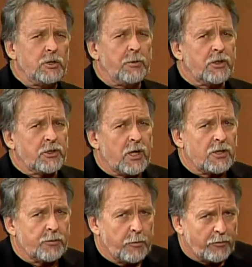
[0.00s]
has been
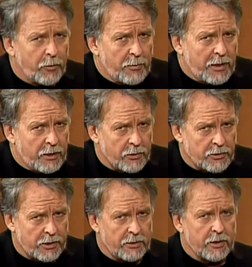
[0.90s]
discussed for many
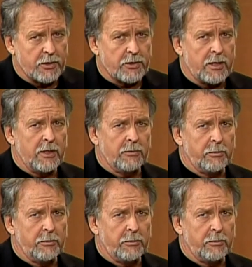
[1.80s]
years in Tennessee,